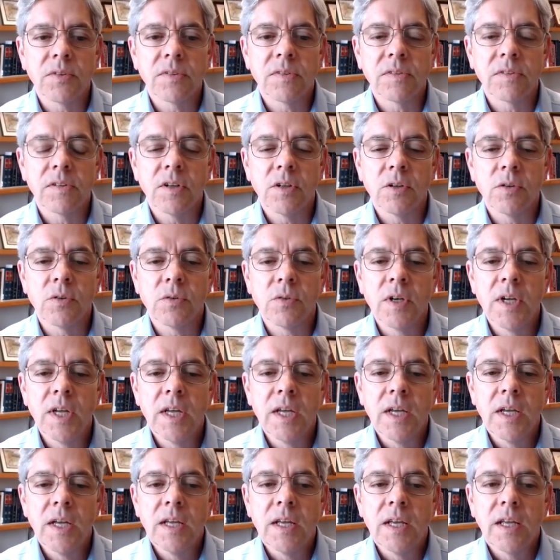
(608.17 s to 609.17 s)
So
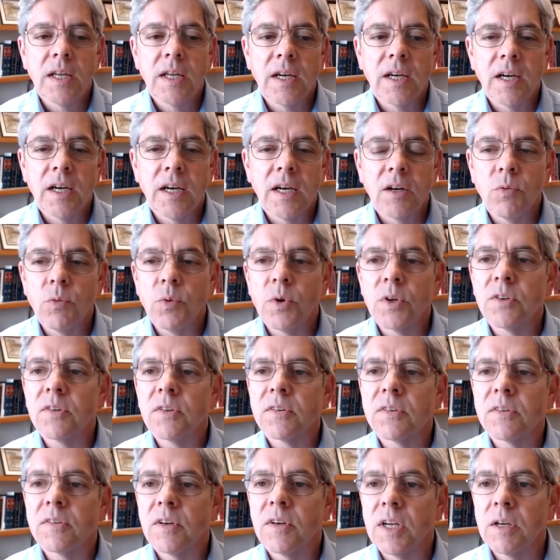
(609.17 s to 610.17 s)
we're
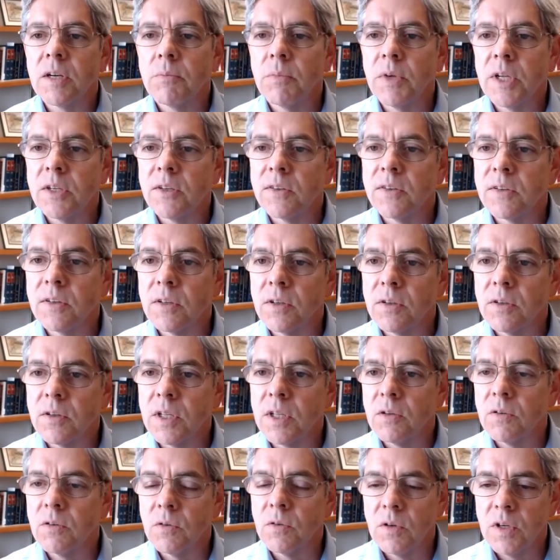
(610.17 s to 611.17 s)
just trying to make sure
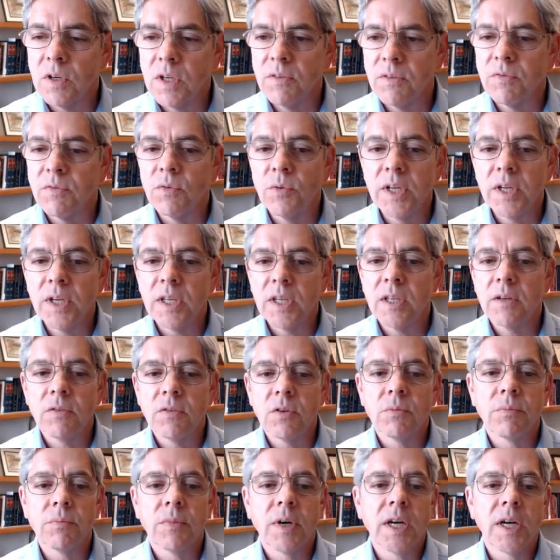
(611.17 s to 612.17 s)
that if we give
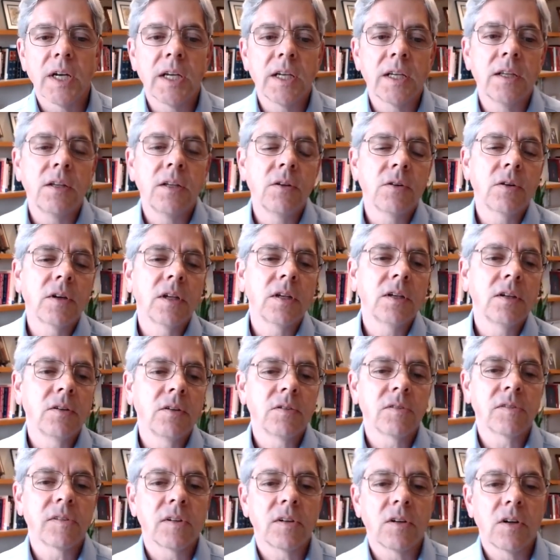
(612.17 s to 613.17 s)
you money, you can
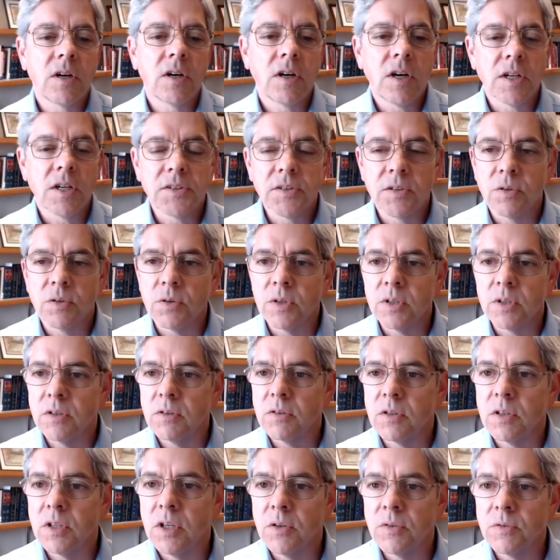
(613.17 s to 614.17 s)
use it all toward
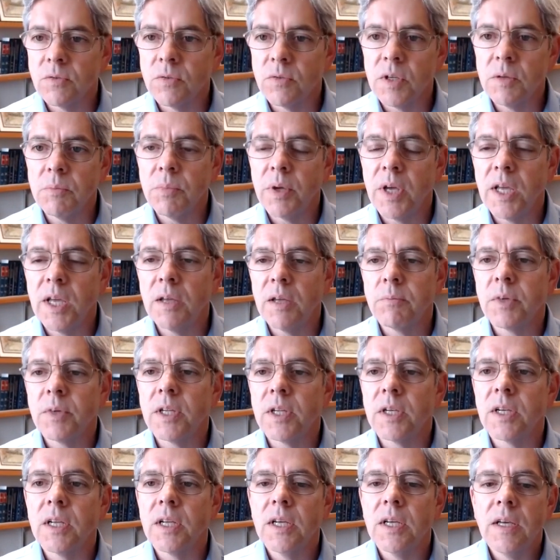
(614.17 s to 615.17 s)
your loan
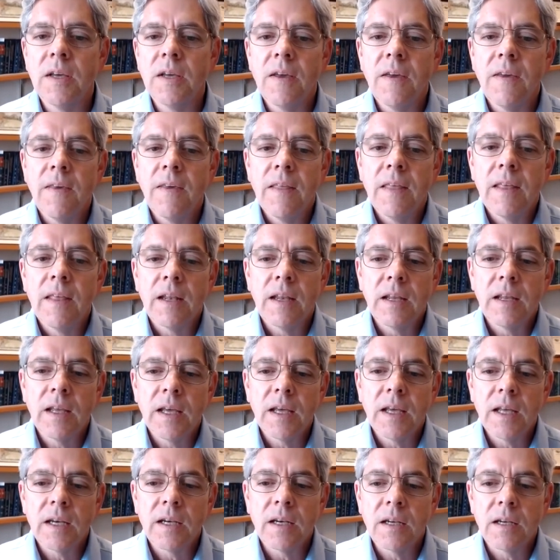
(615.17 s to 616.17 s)
repayment
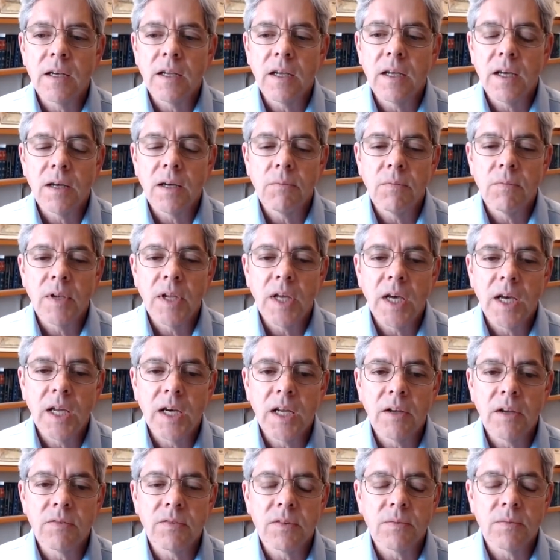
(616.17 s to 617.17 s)
and
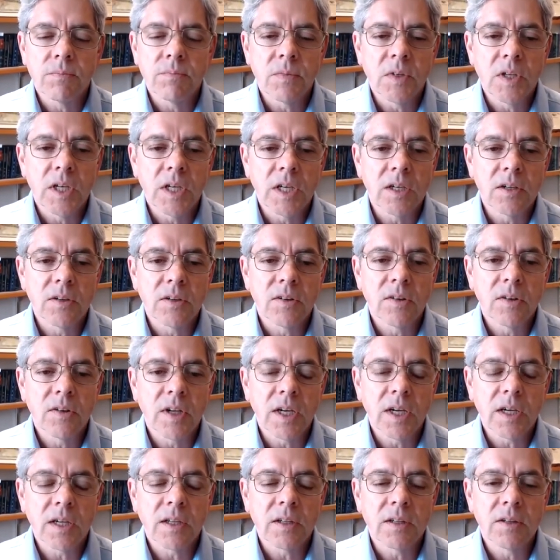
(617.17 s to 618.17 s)
not have to cut a
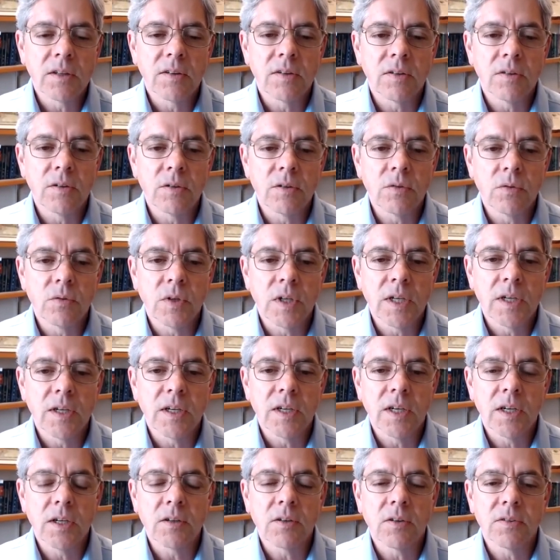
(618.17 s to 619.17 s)
check to
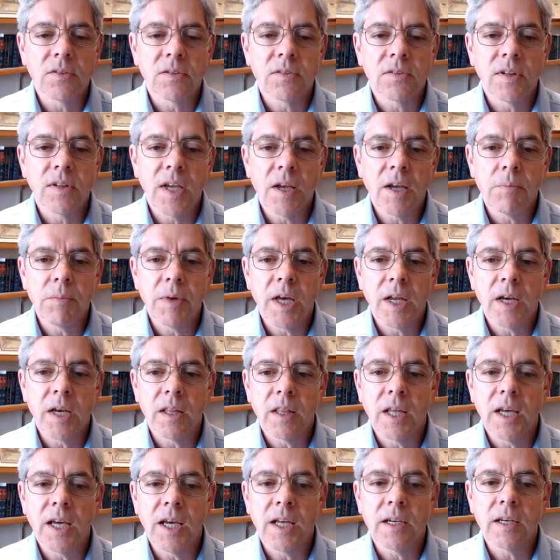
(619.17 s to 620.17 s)
Uncle Sam out
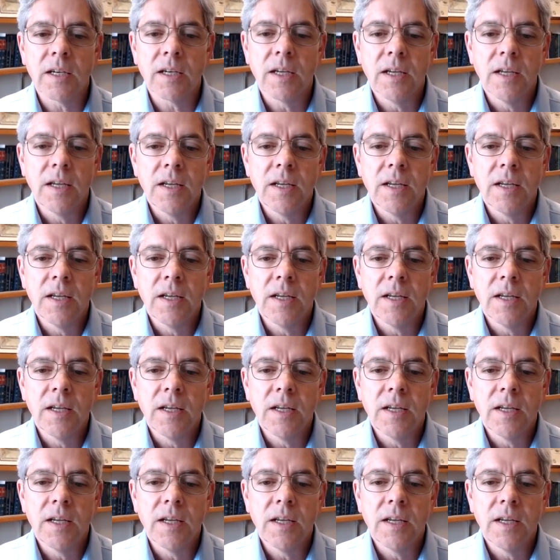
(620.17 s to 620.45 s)
of that.